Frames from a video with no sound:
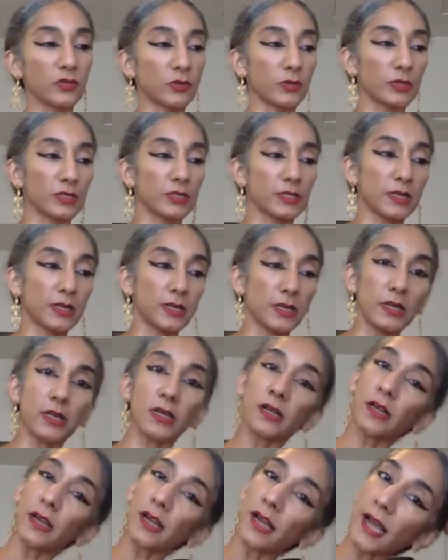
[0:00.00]
towards
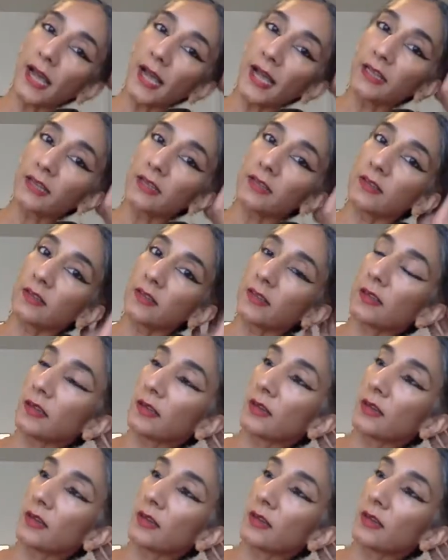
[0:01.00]
her and